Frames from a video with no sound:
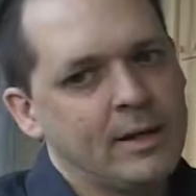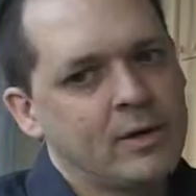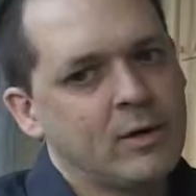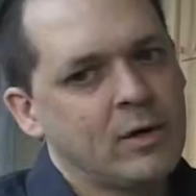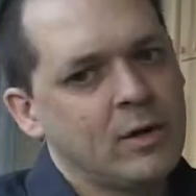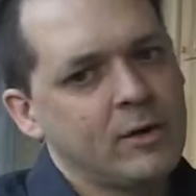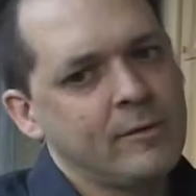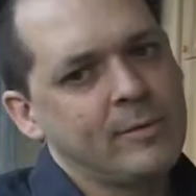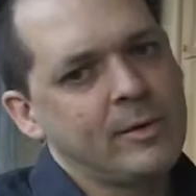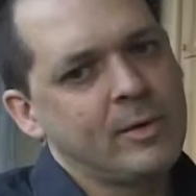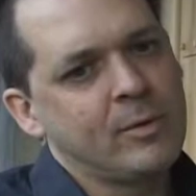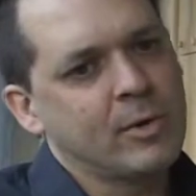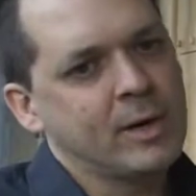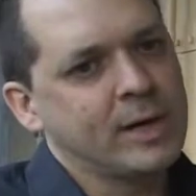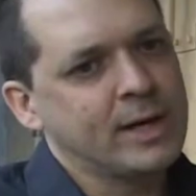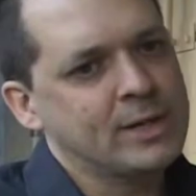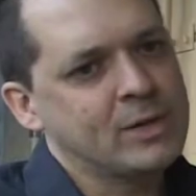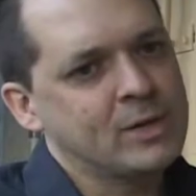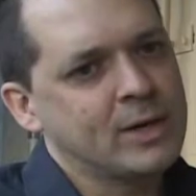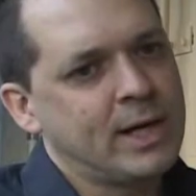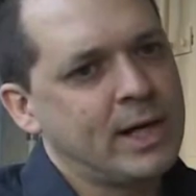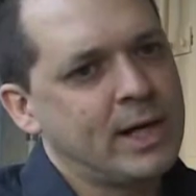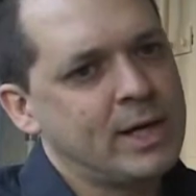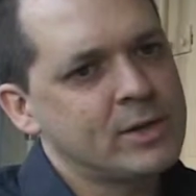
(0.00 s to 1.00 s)
In all of my work,
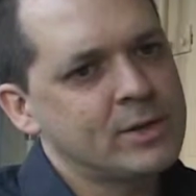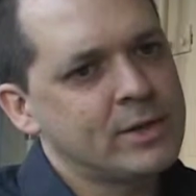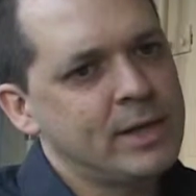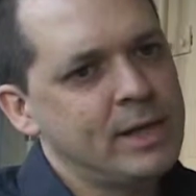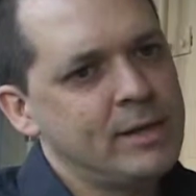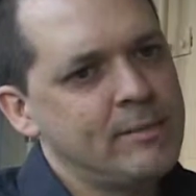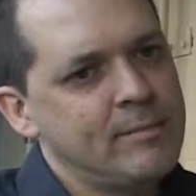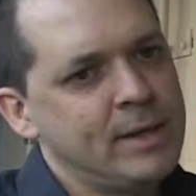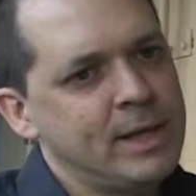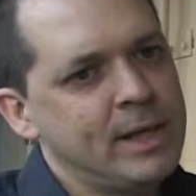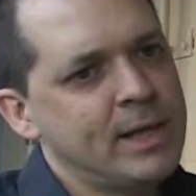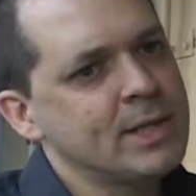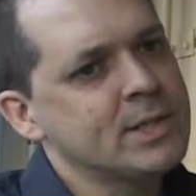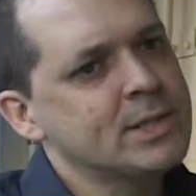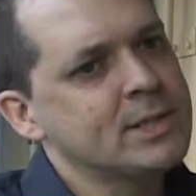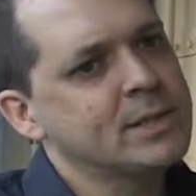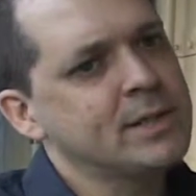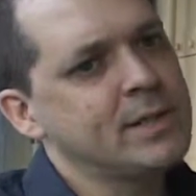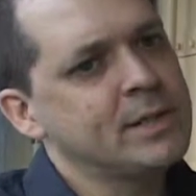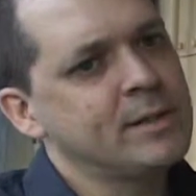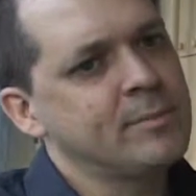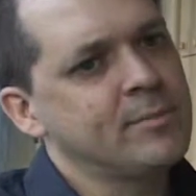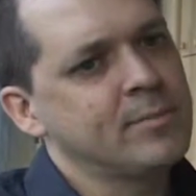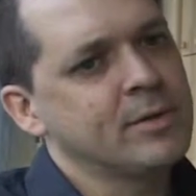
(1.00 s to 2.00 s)
I try to make it so
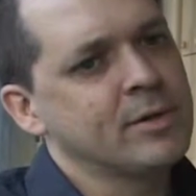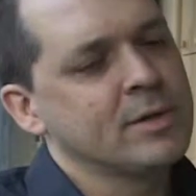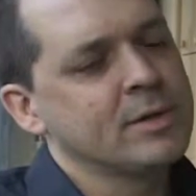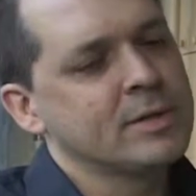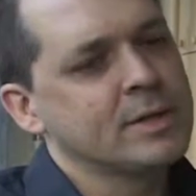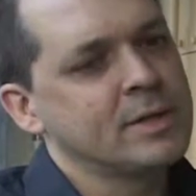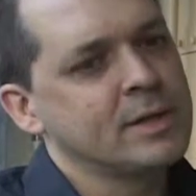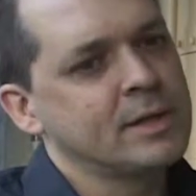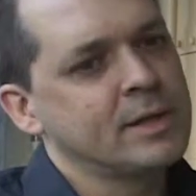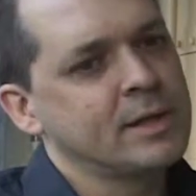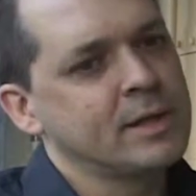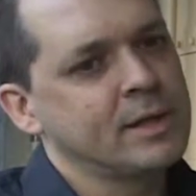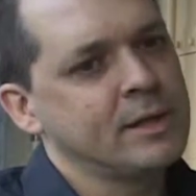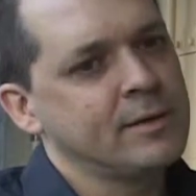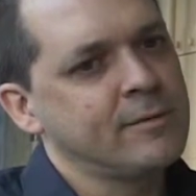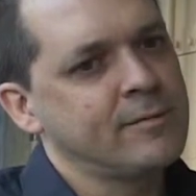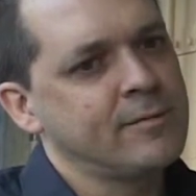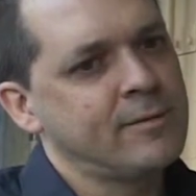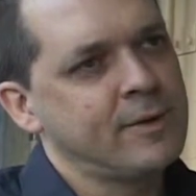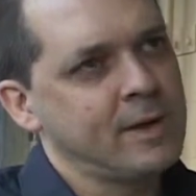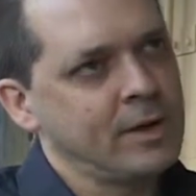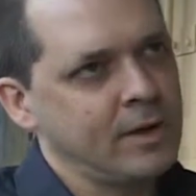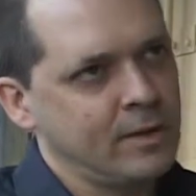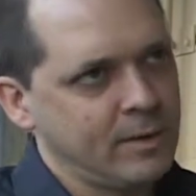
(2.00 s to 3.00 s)
that the person can
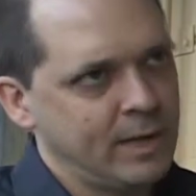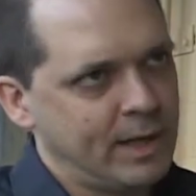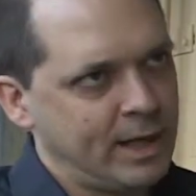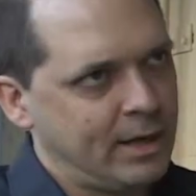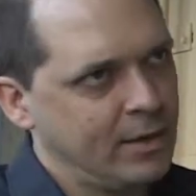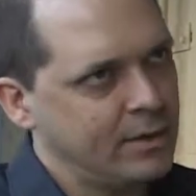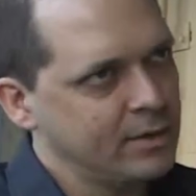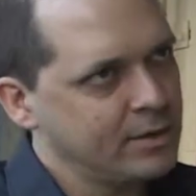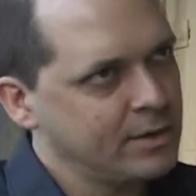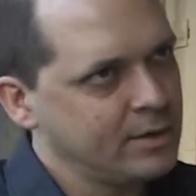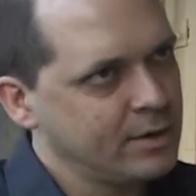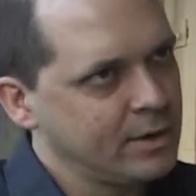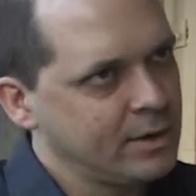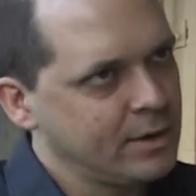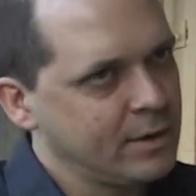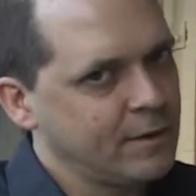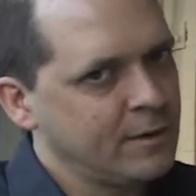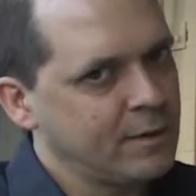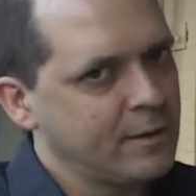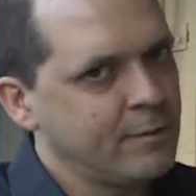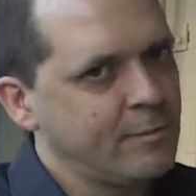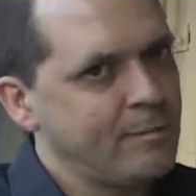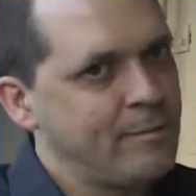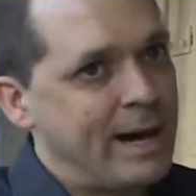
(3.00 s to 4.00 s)
figure out
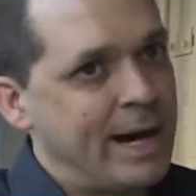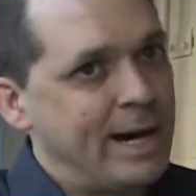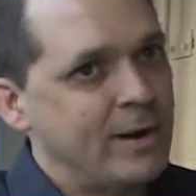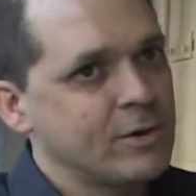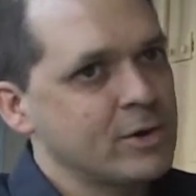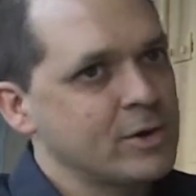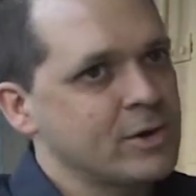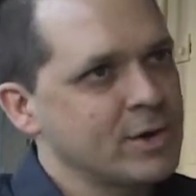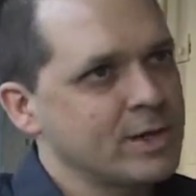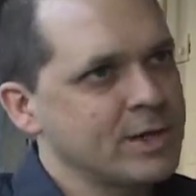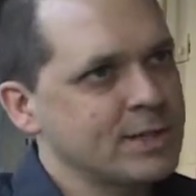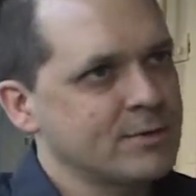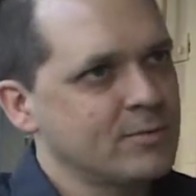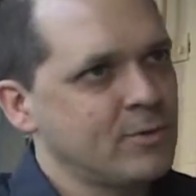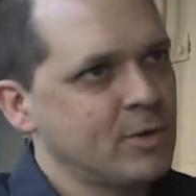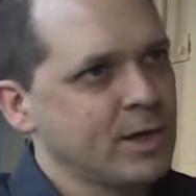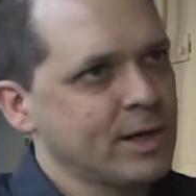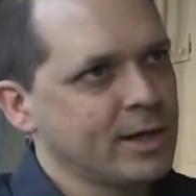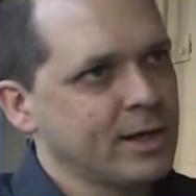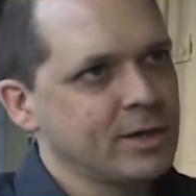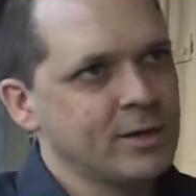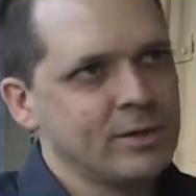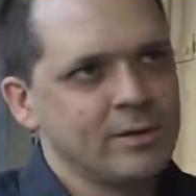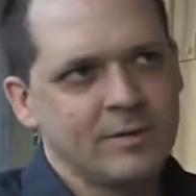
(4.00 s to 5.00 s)
the boundaries of what
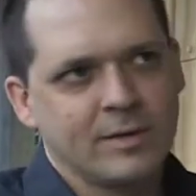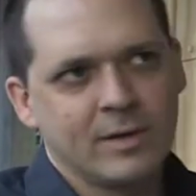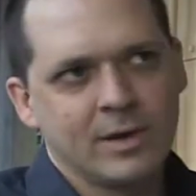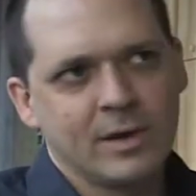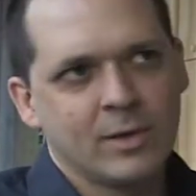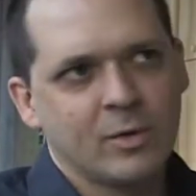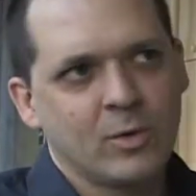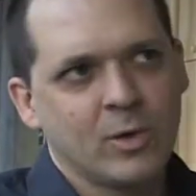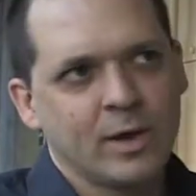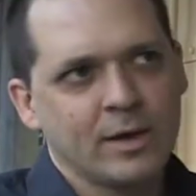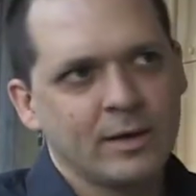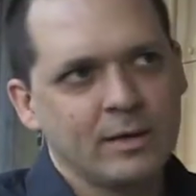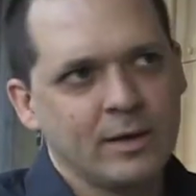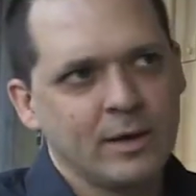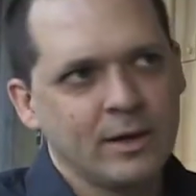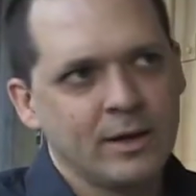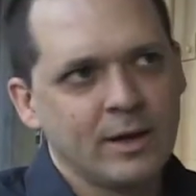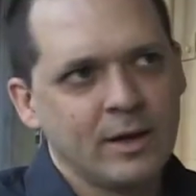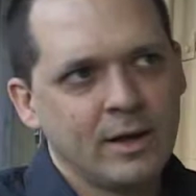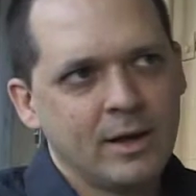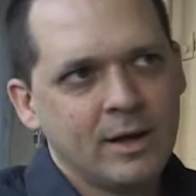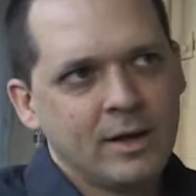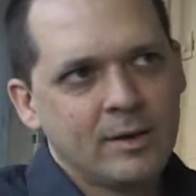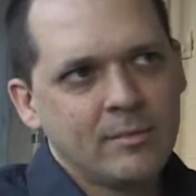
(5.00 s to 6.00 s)
it can do very quickly,
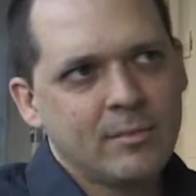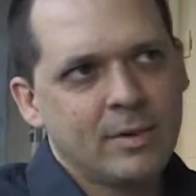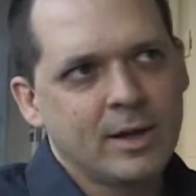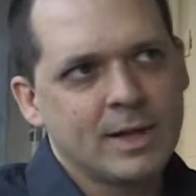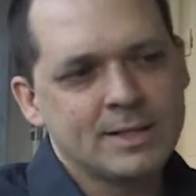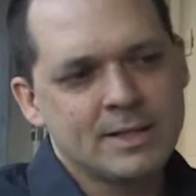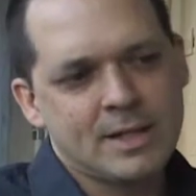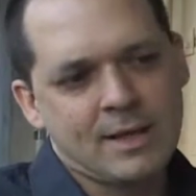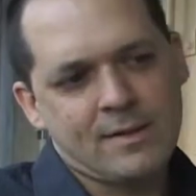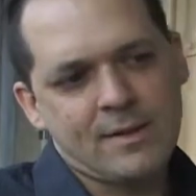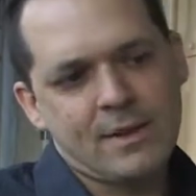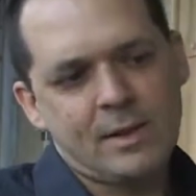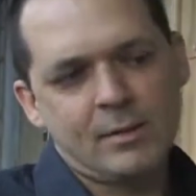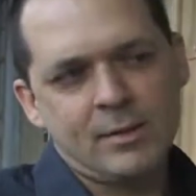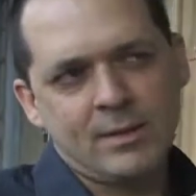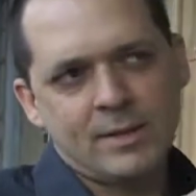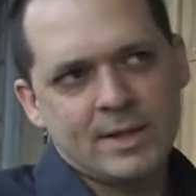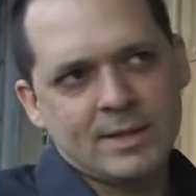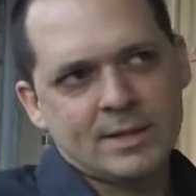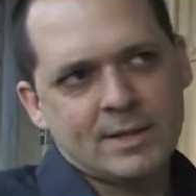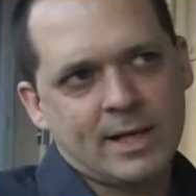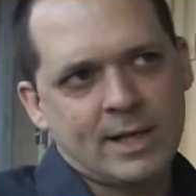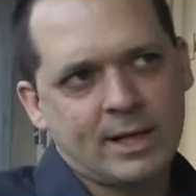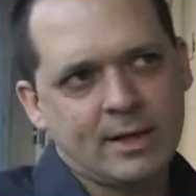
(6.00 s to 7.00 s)
because I think with
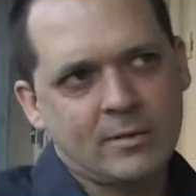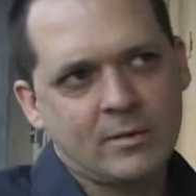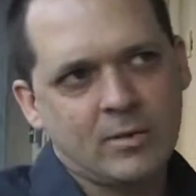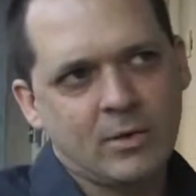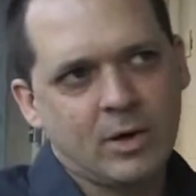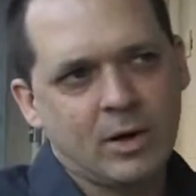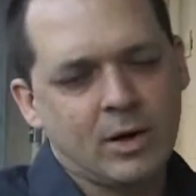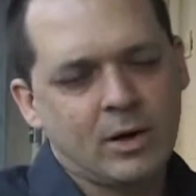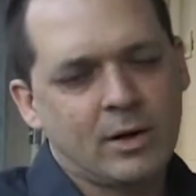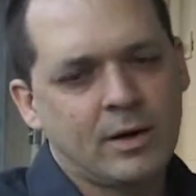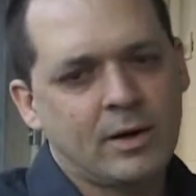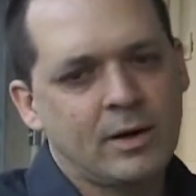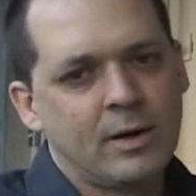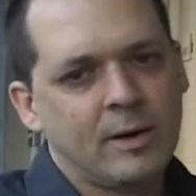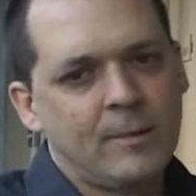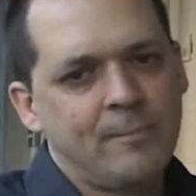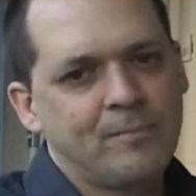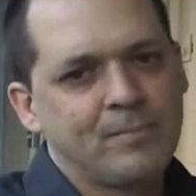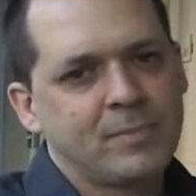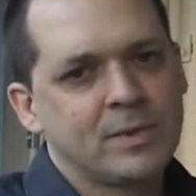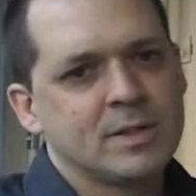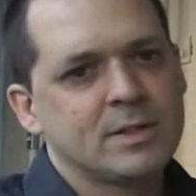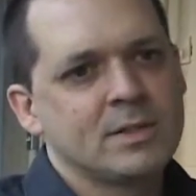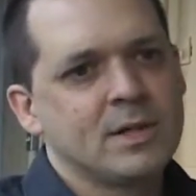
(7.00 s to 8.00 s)
this kind of work,
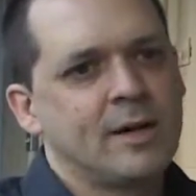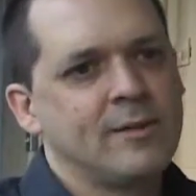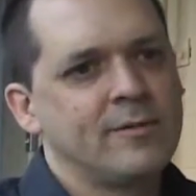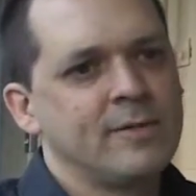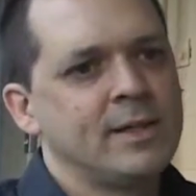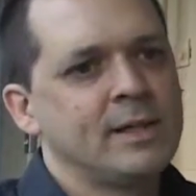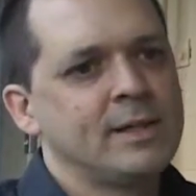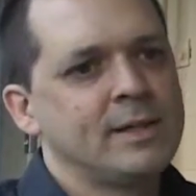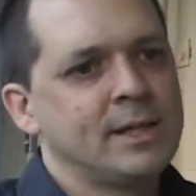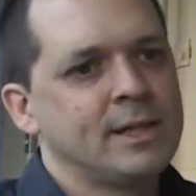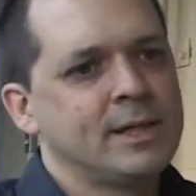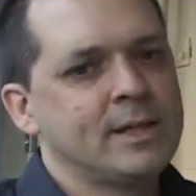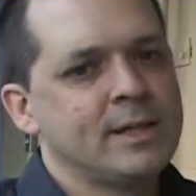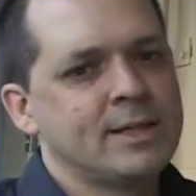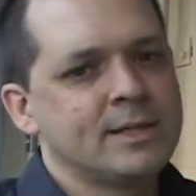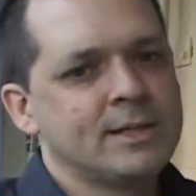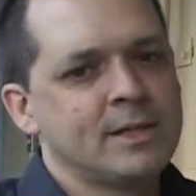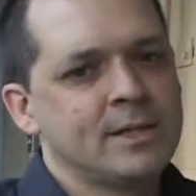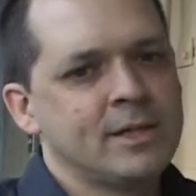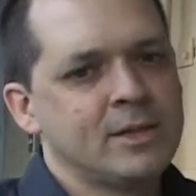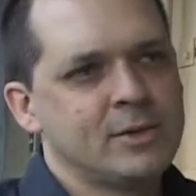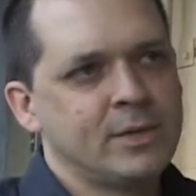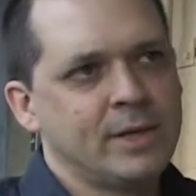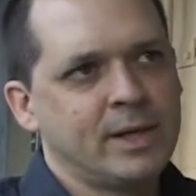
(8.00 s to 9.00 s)
there's often a
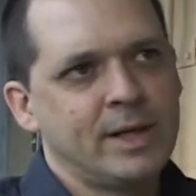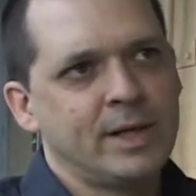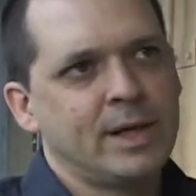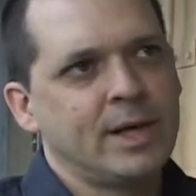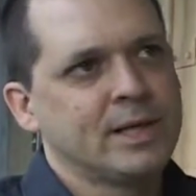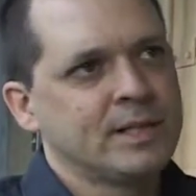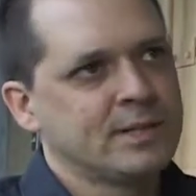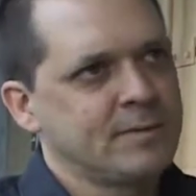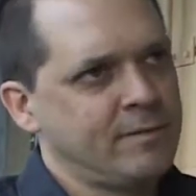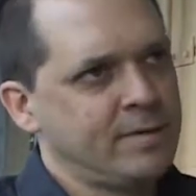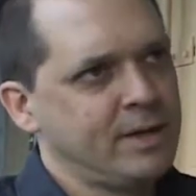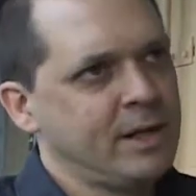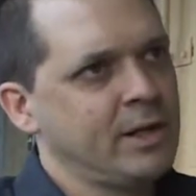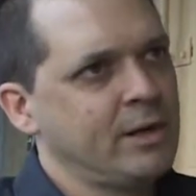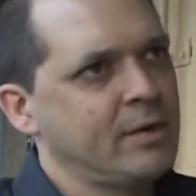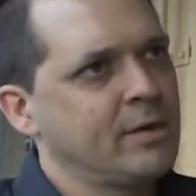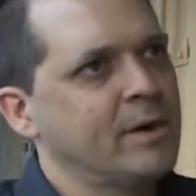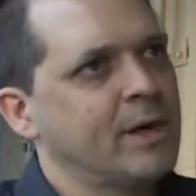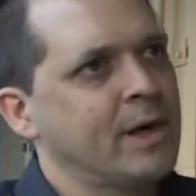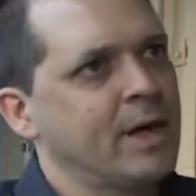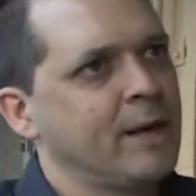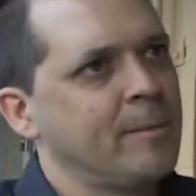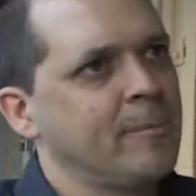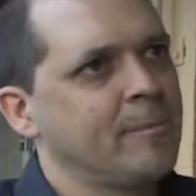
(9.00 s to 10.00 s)
tendency to treat it as a video
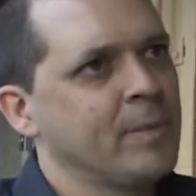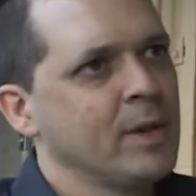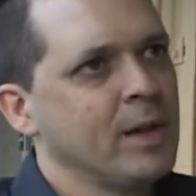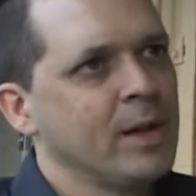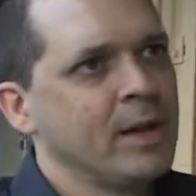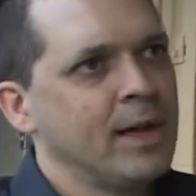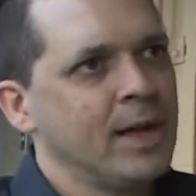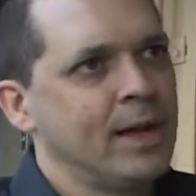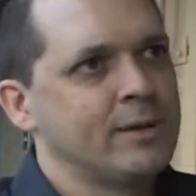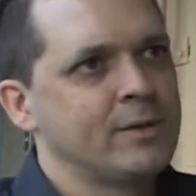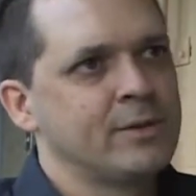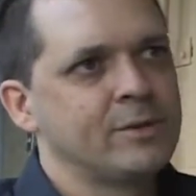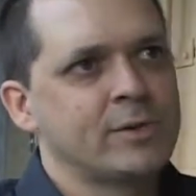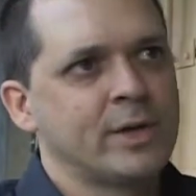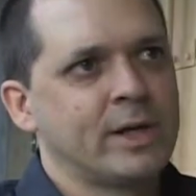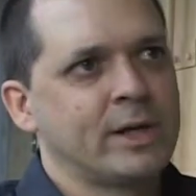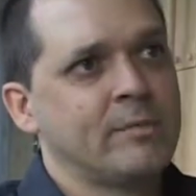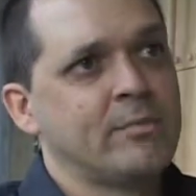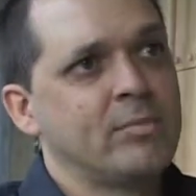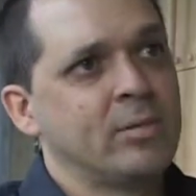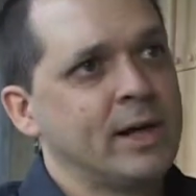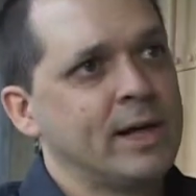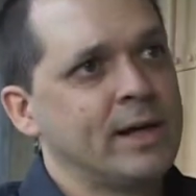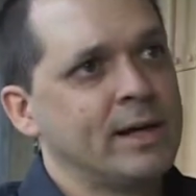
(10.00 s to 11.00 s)
game and to try
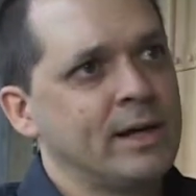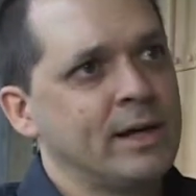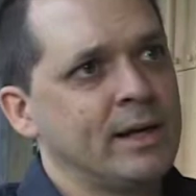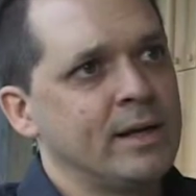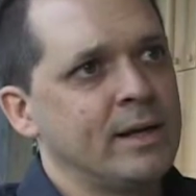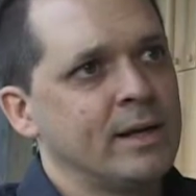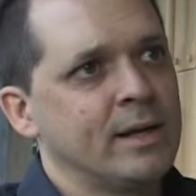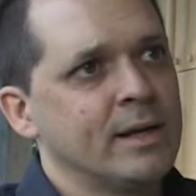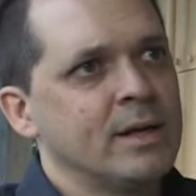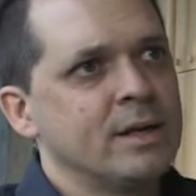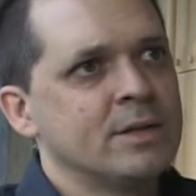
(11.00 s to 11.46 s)
to break it.